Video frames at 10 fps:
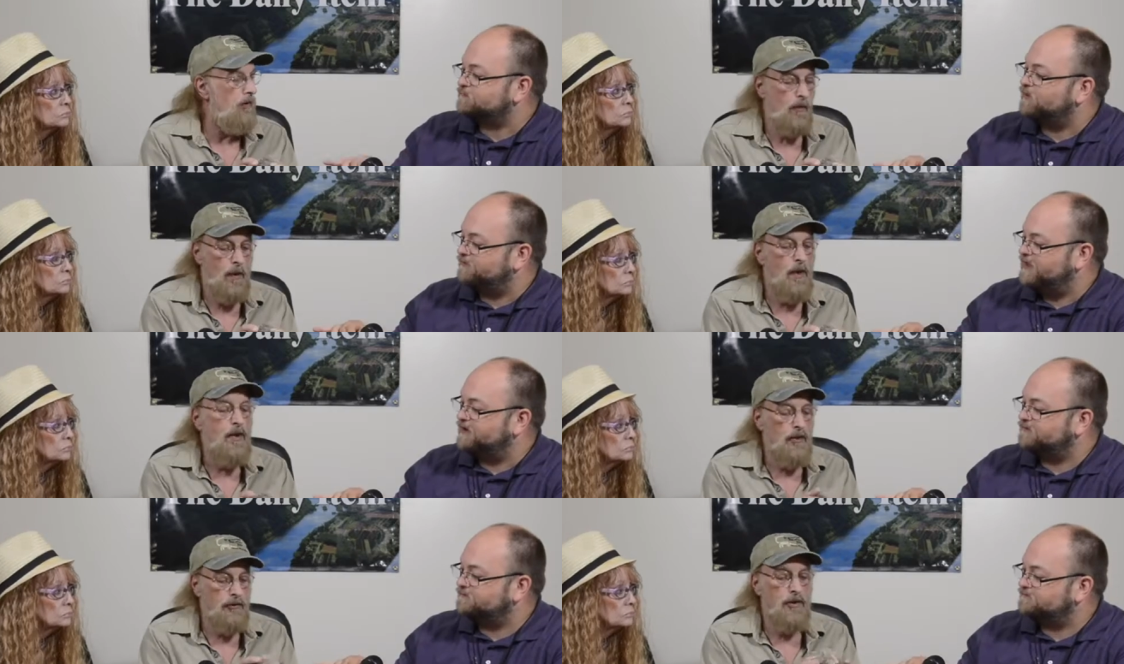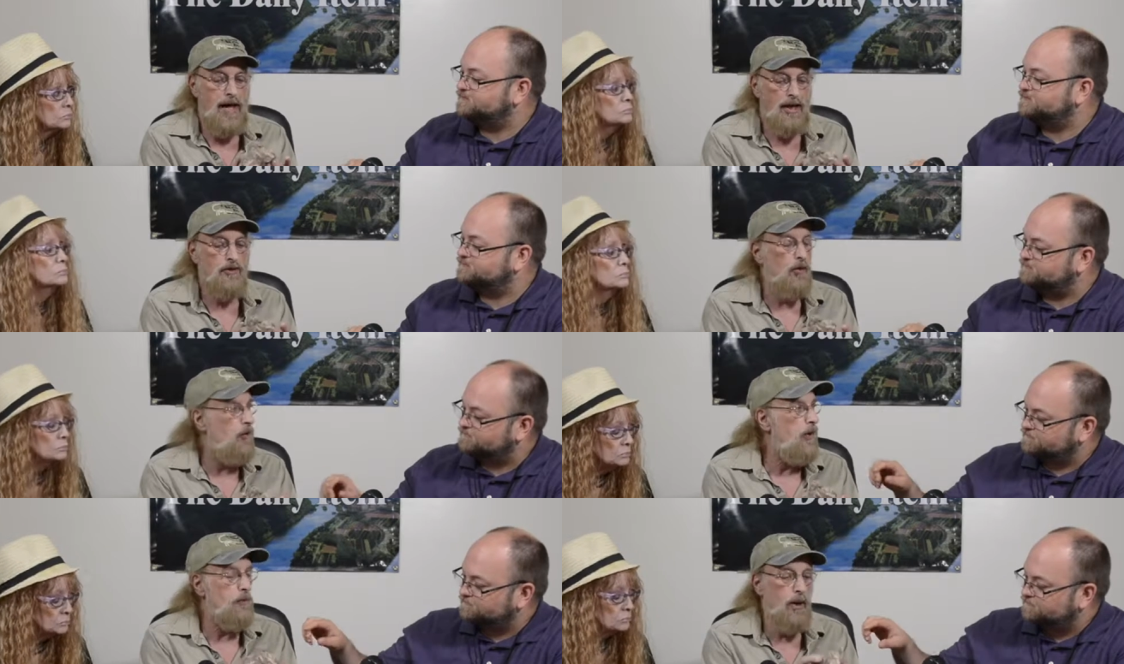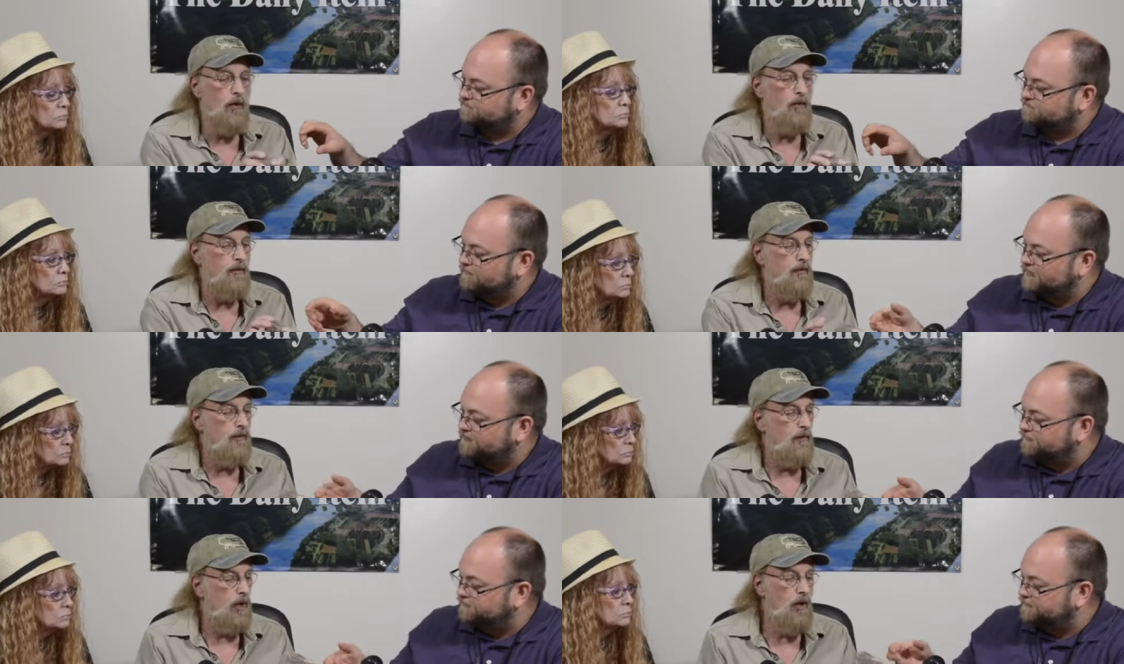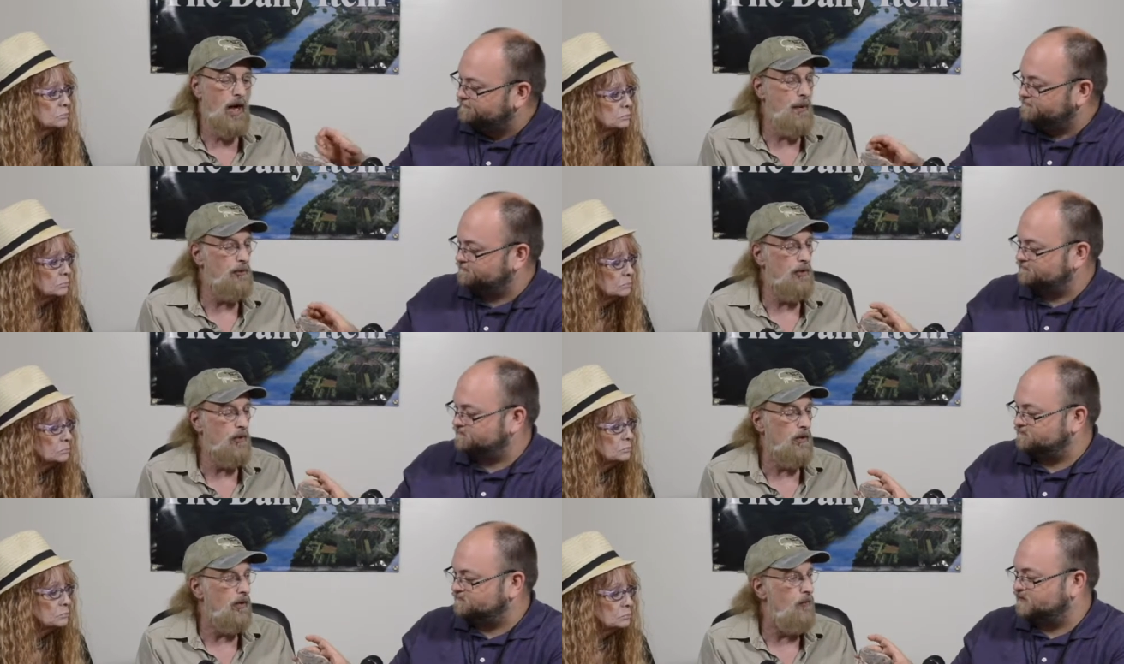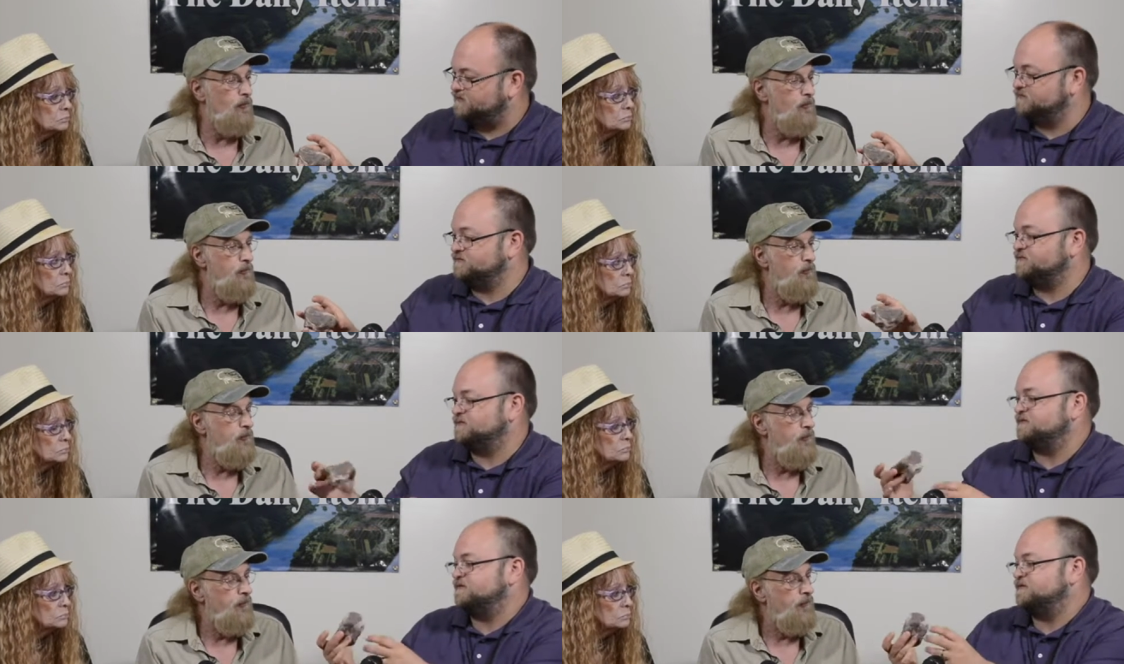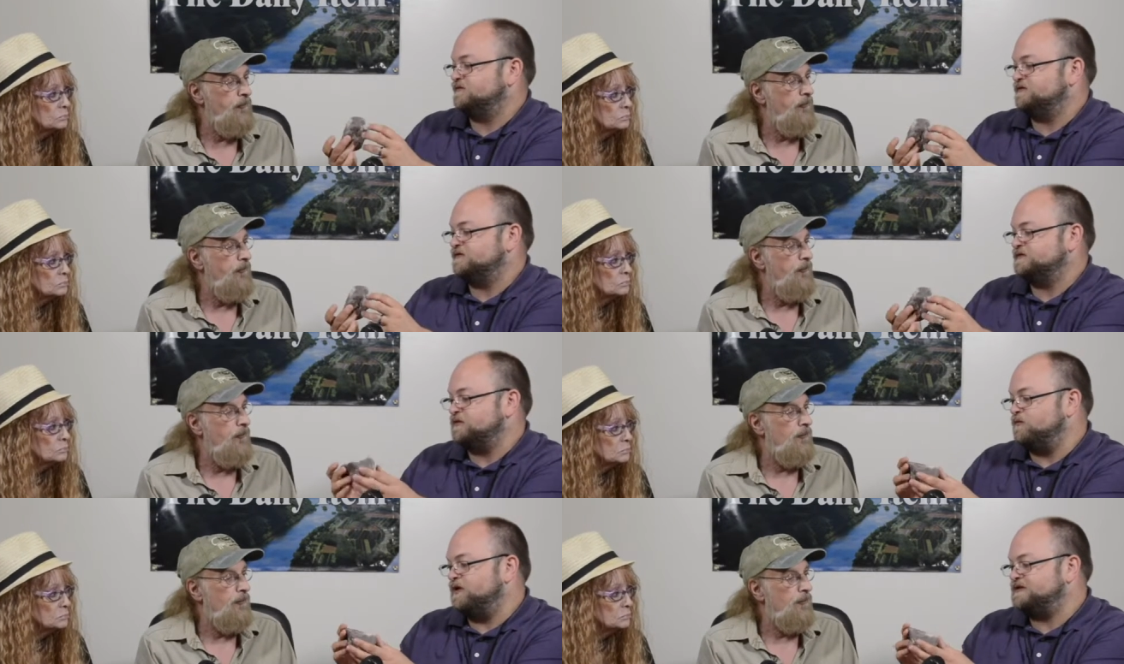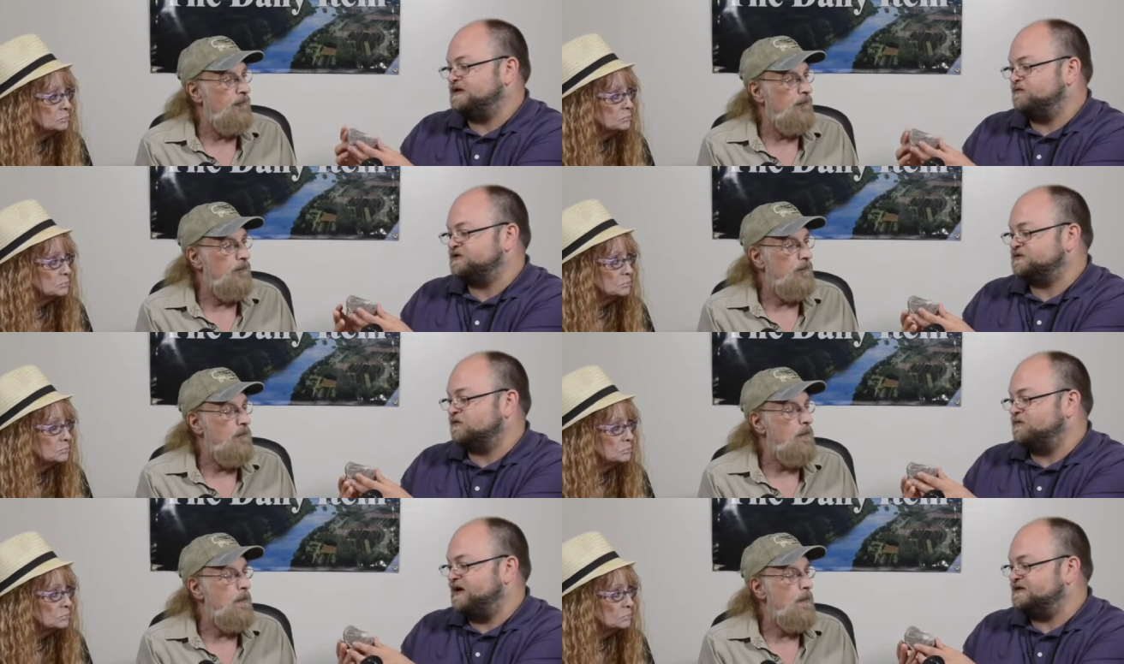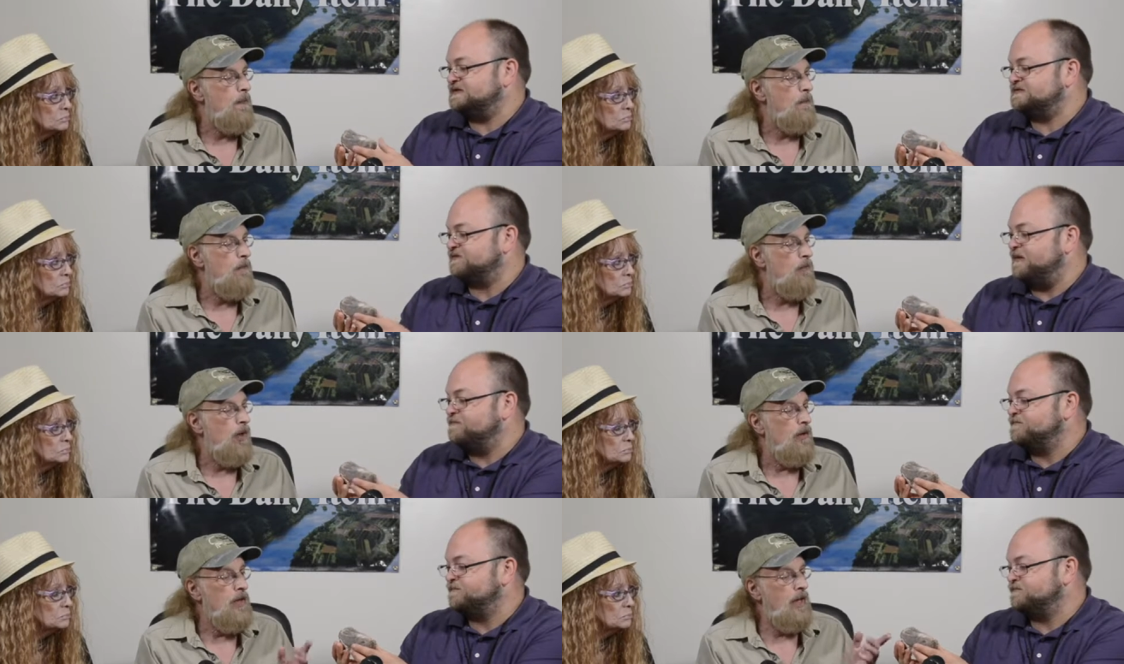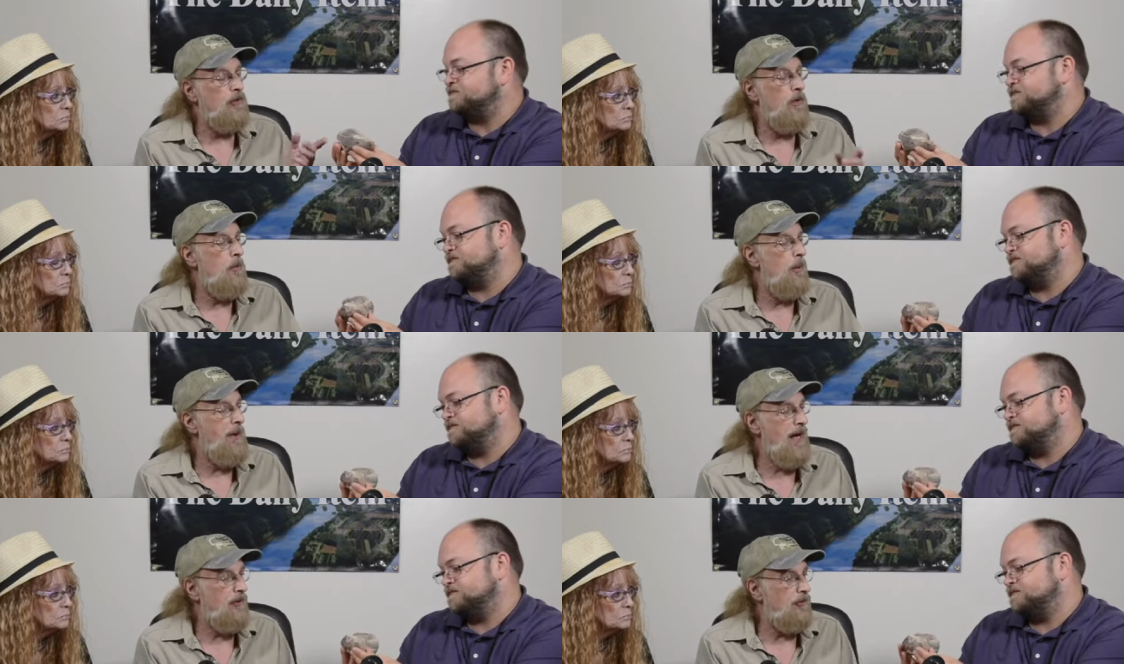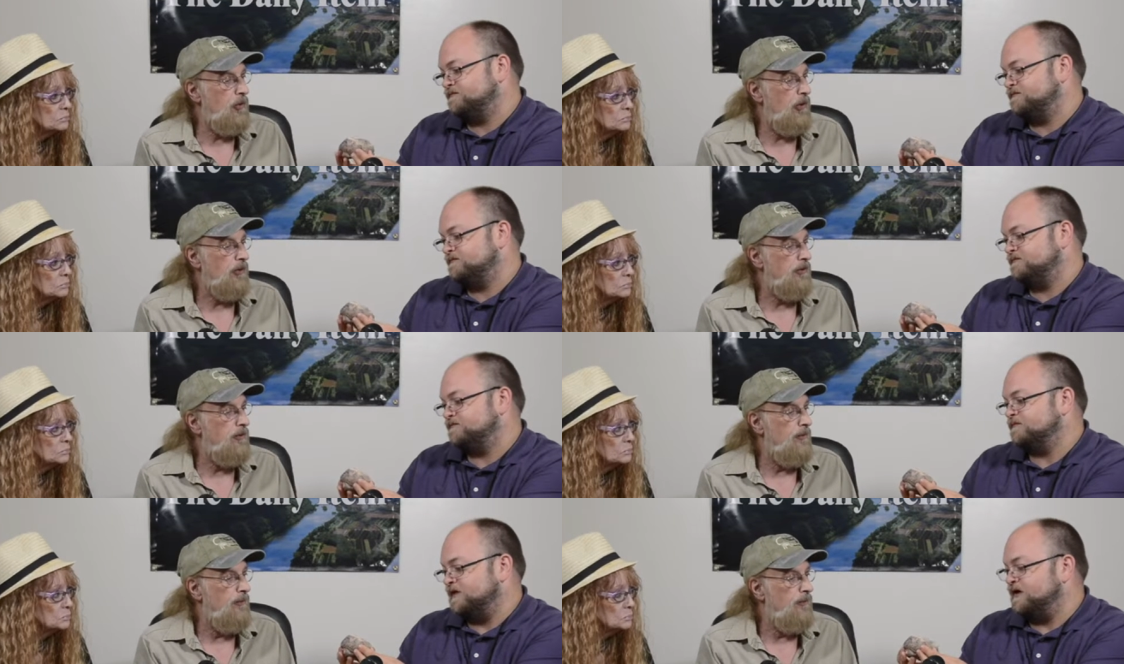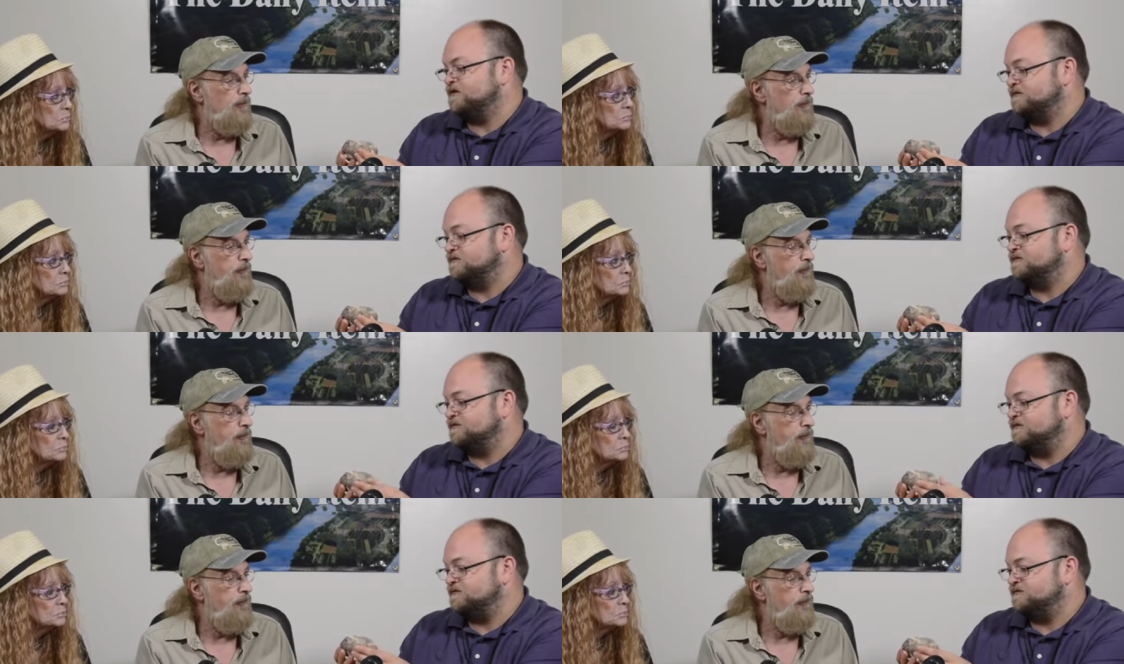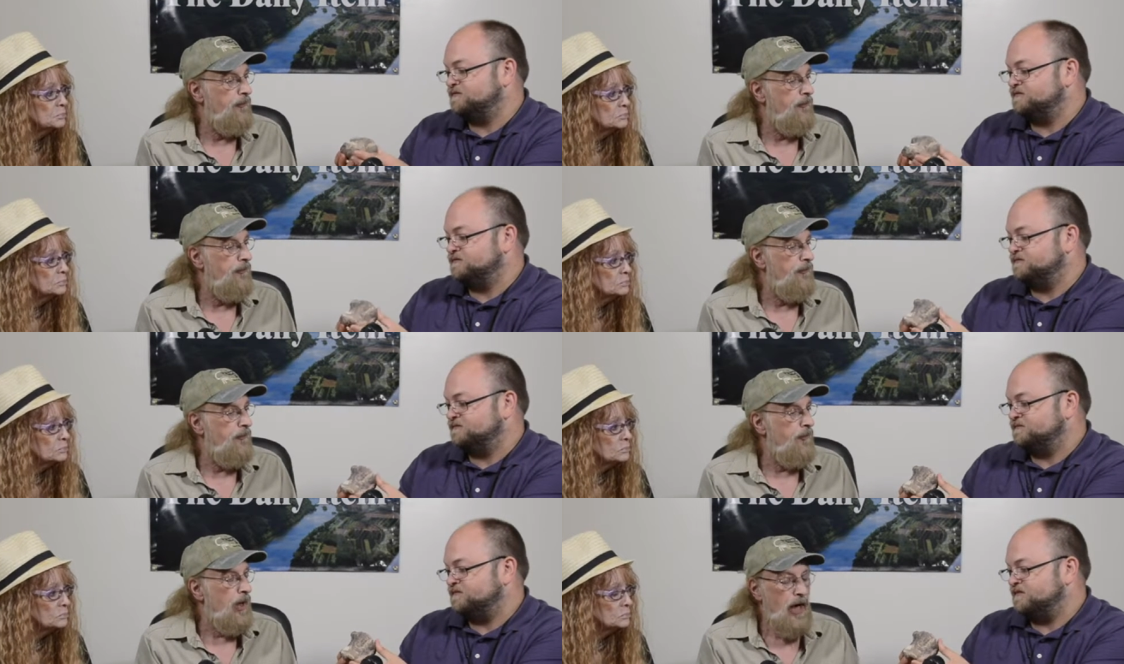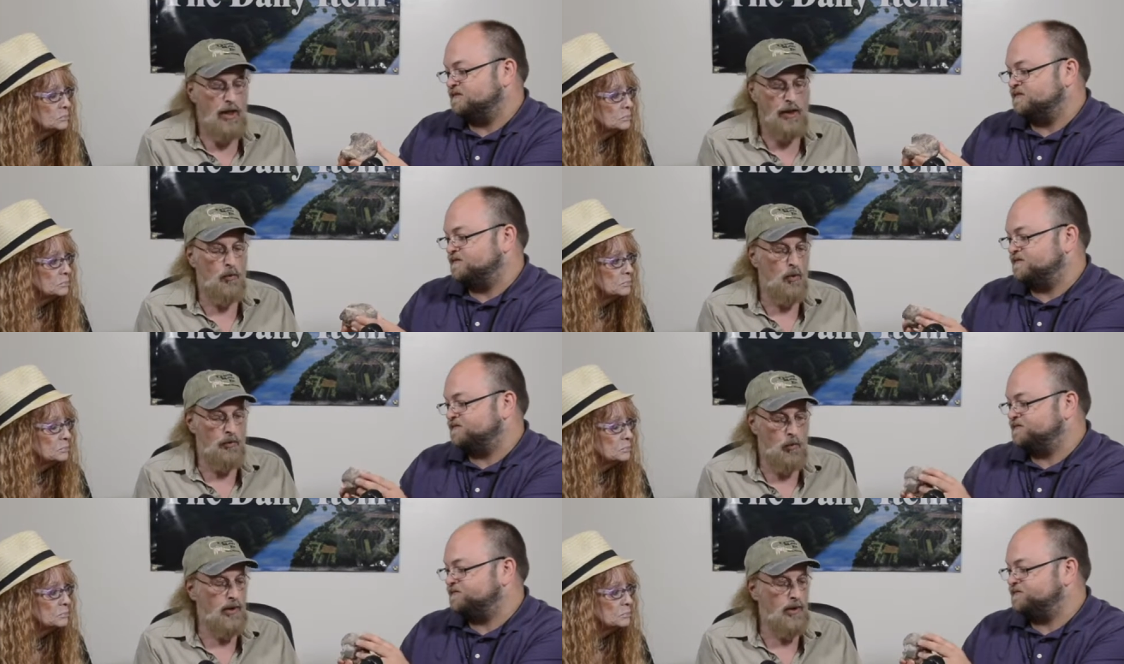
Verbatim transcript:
Speaker 1: is the real thing. This is the actual real bone. Am I allowed to hold oh, it? Oh, absolutely. Okay.
Speaker 2: So what uh, which sauropod is this from?
Speaker 1: That's from an Apatosaurus. Okay. And, and